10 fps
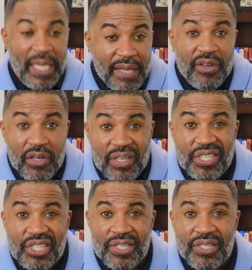Even
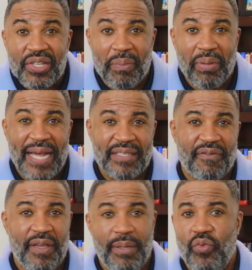Christians
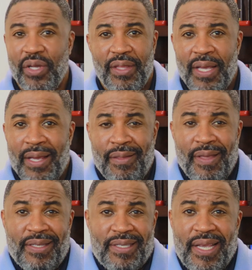blaspheme when
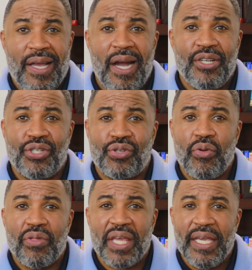they say
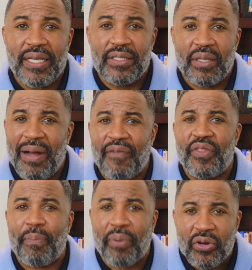untrue things about
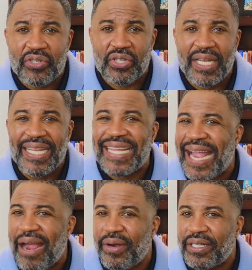the person and
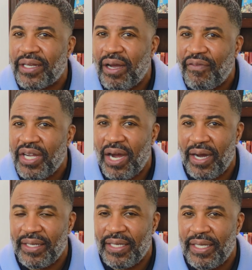character of
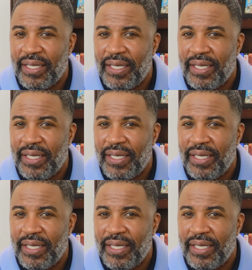God.